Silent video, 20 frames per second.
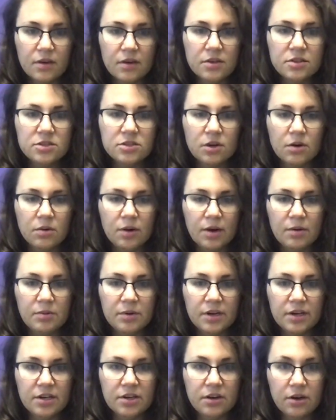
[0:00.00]
So I
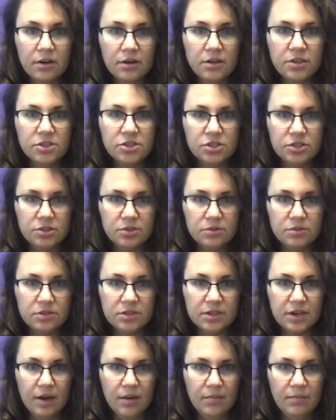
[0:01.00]
want to encourage you to
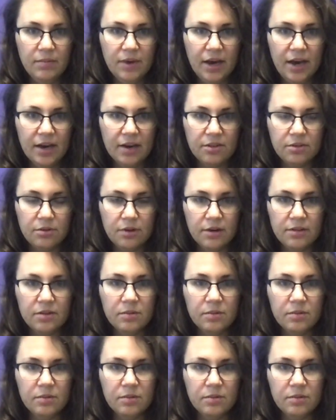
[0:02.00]
come back throughout